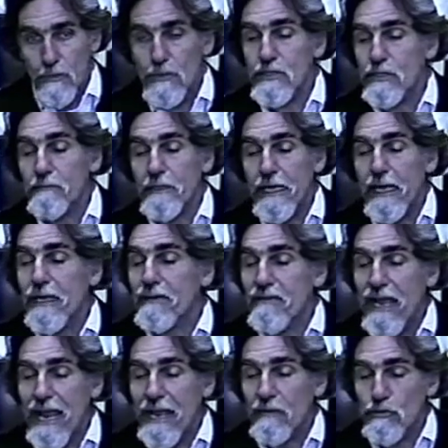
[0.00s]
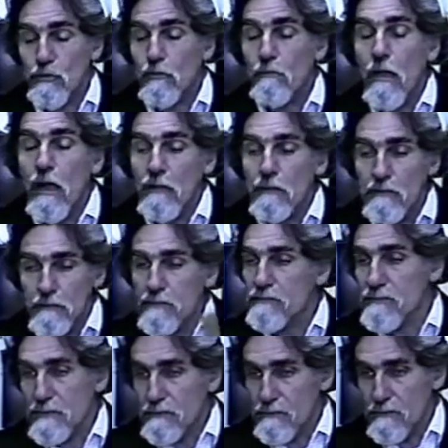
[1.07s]
push them to actual models
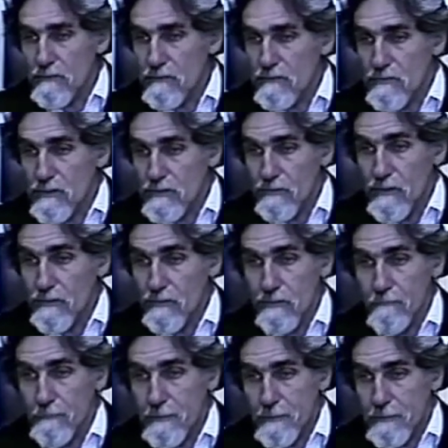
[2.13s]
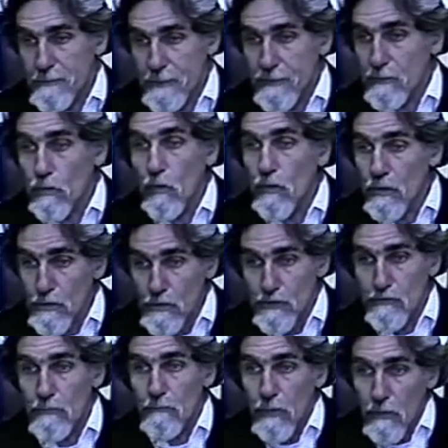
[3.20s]
of sphere. I mean, take an
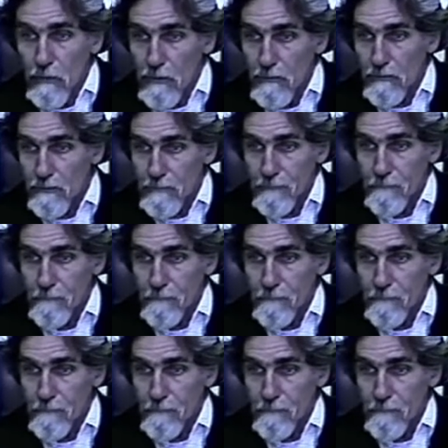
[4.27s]
orange or a ball.